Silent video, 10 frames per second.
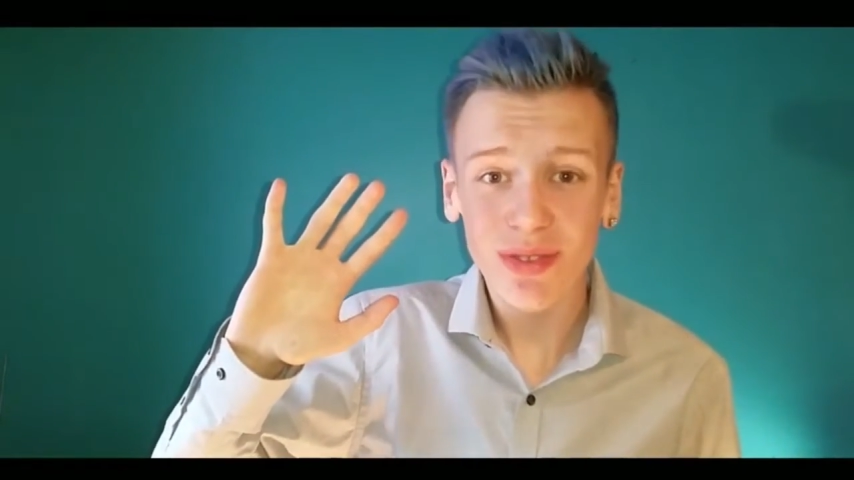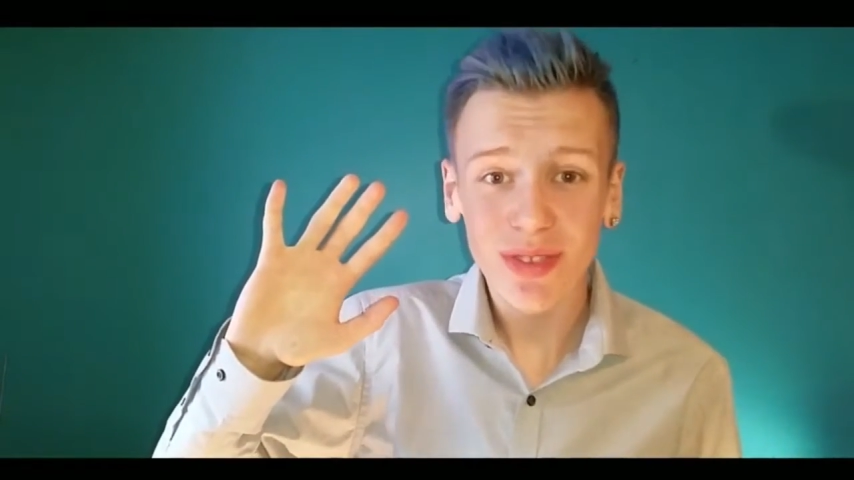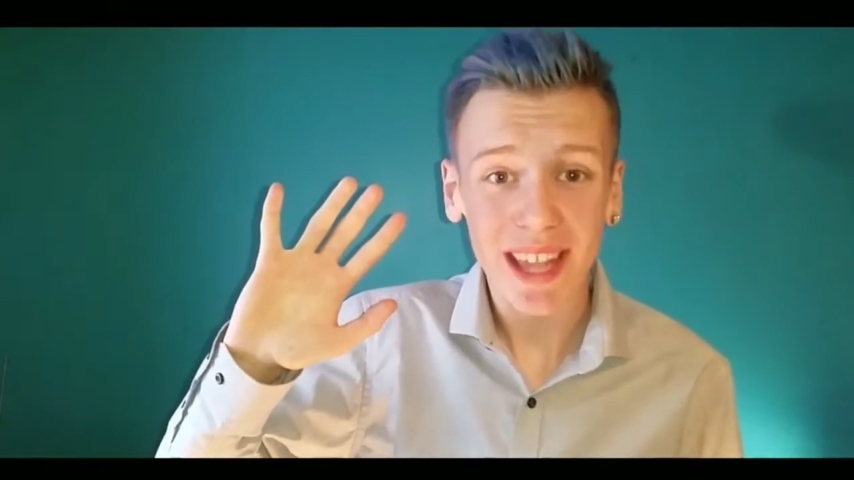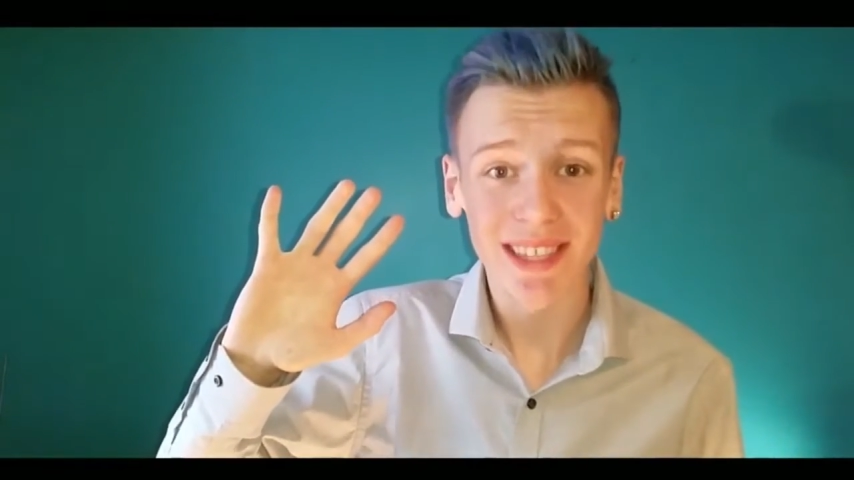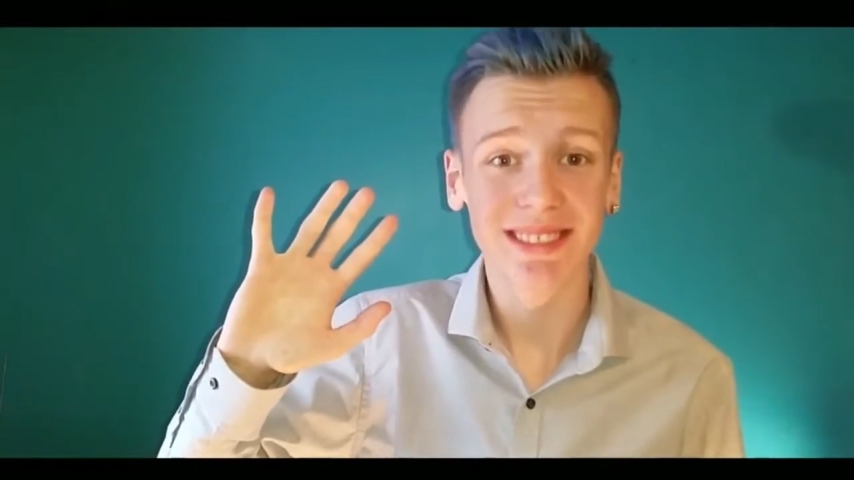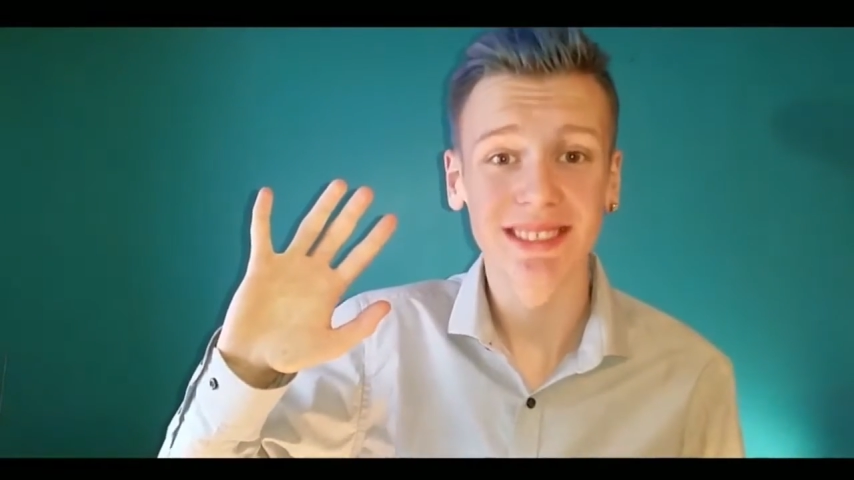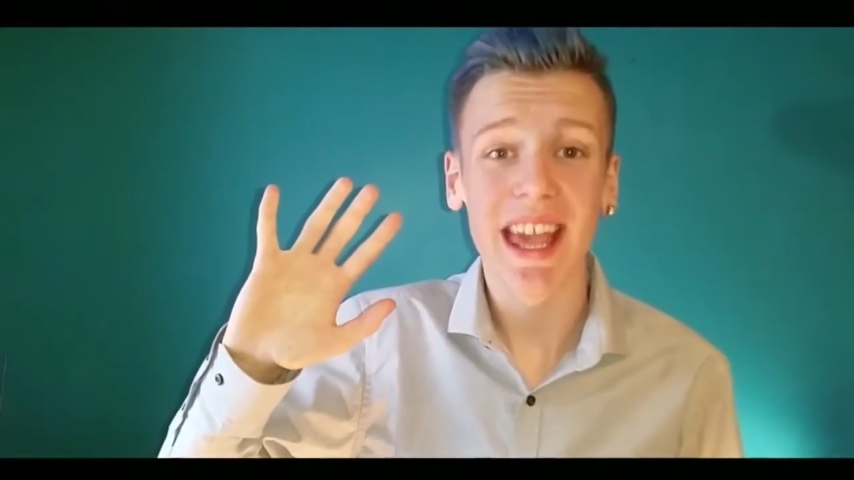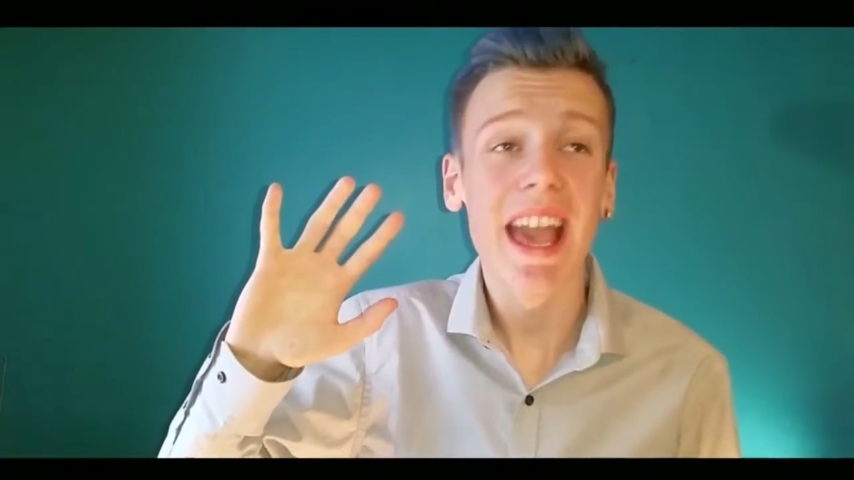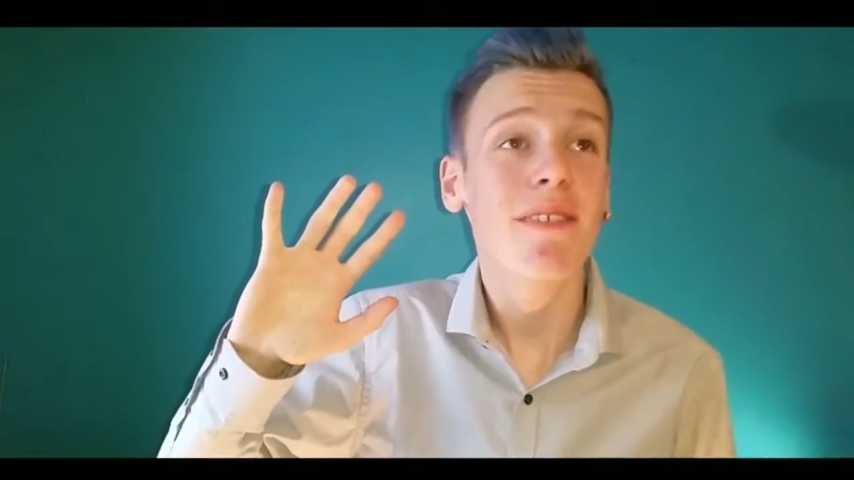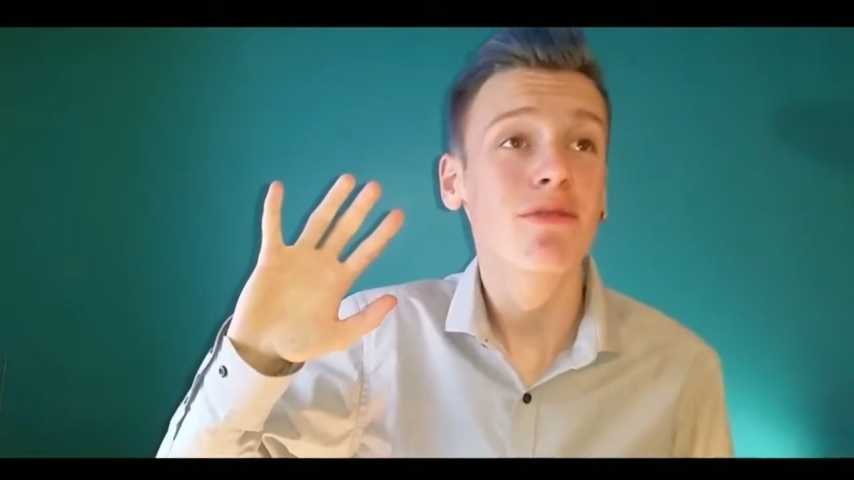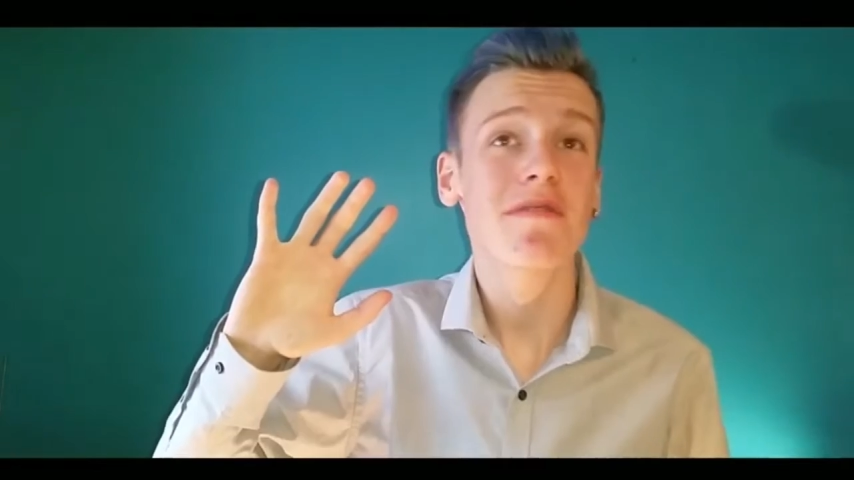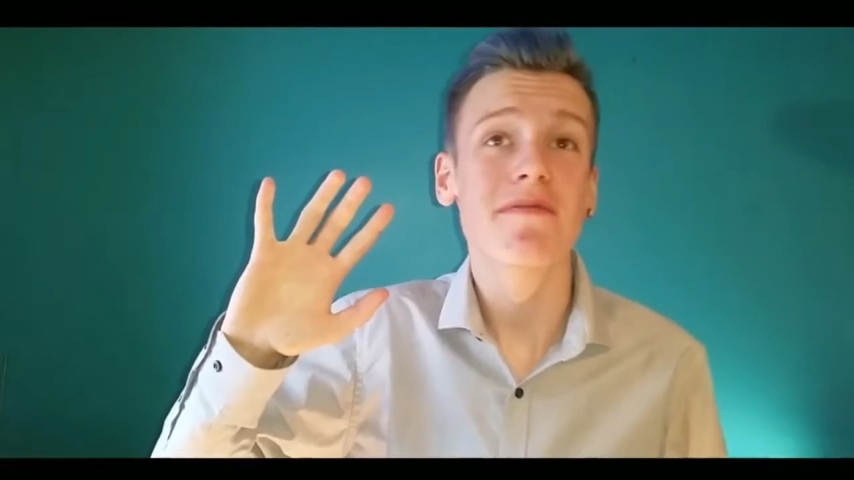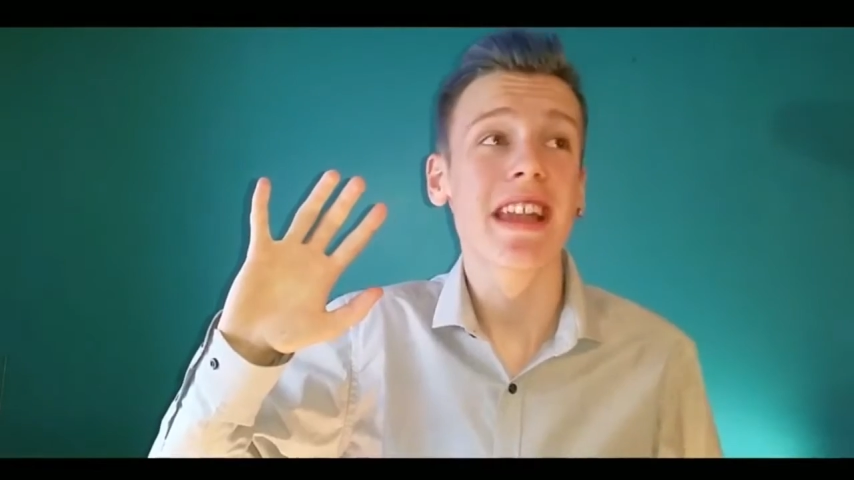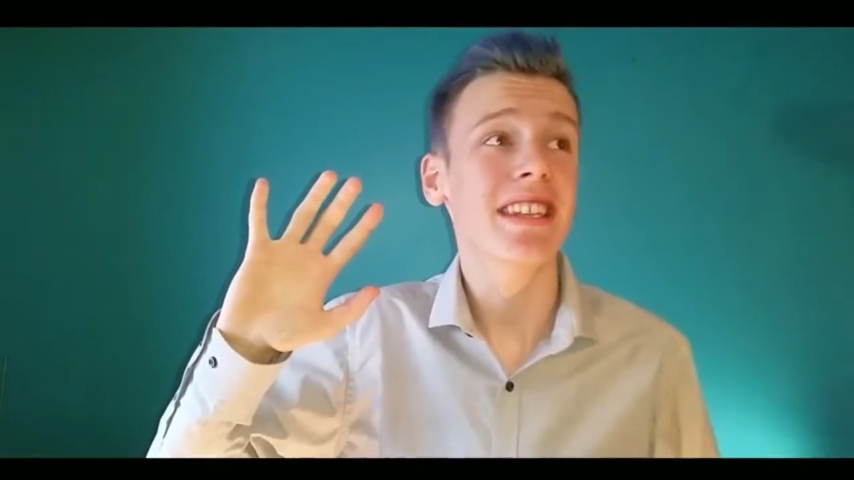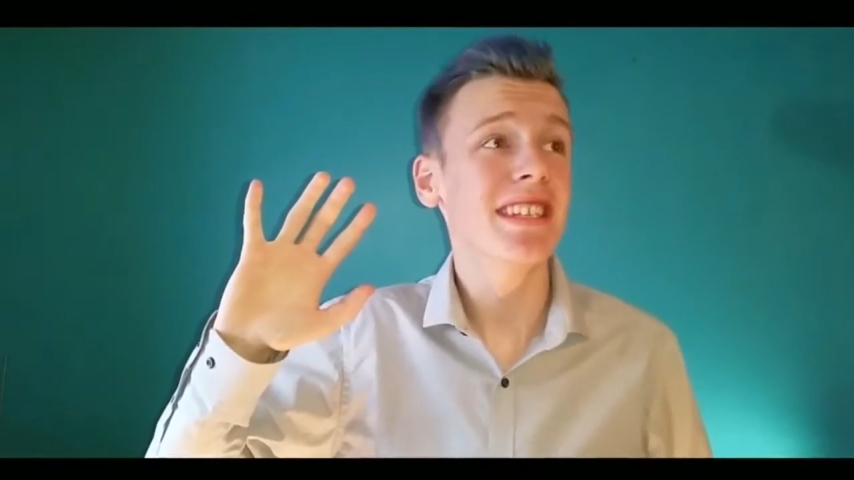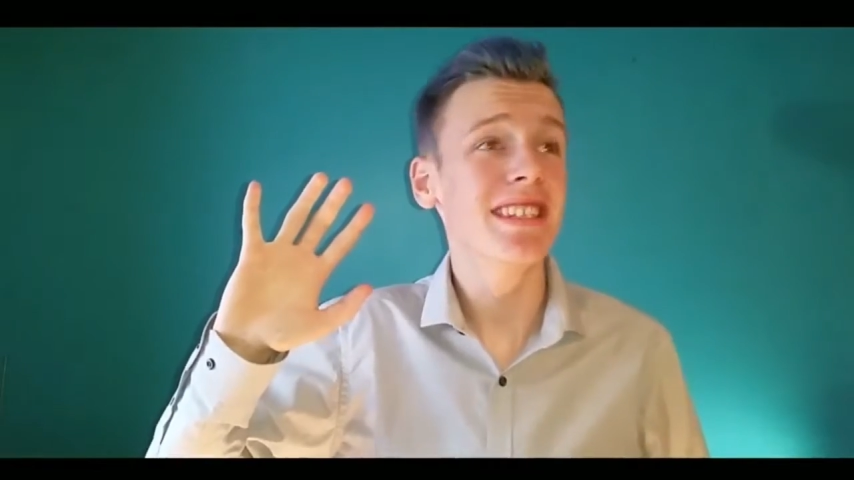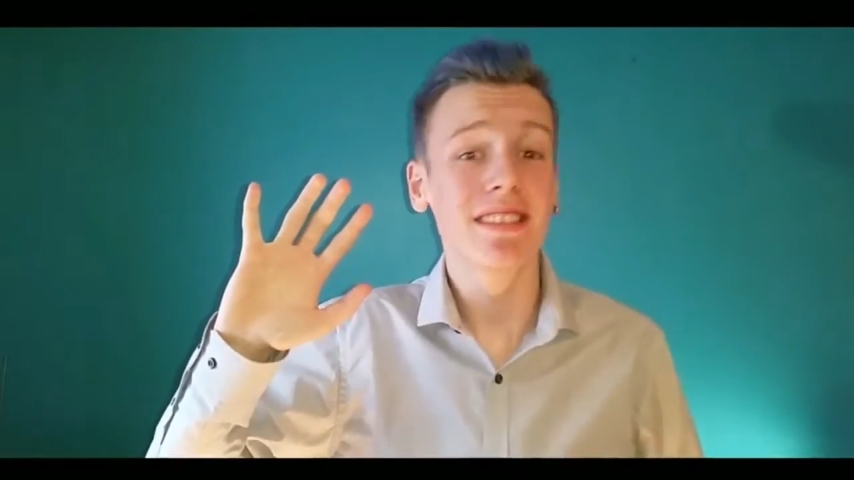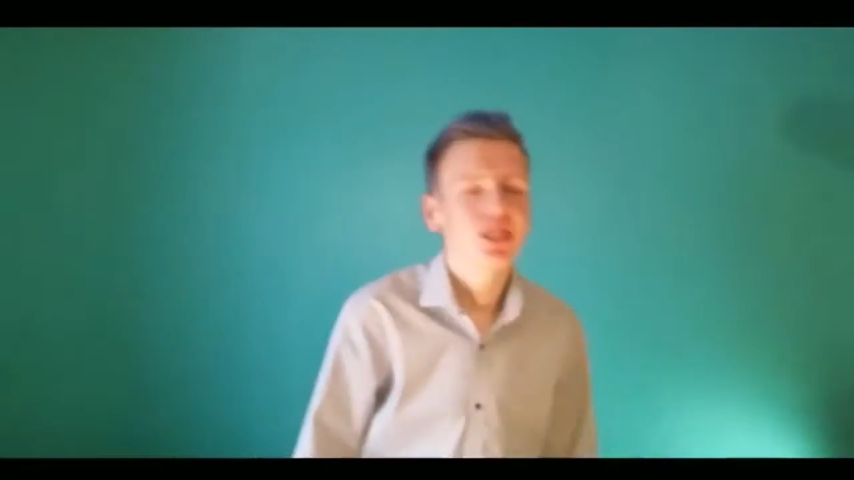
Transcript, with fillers: things ever invented.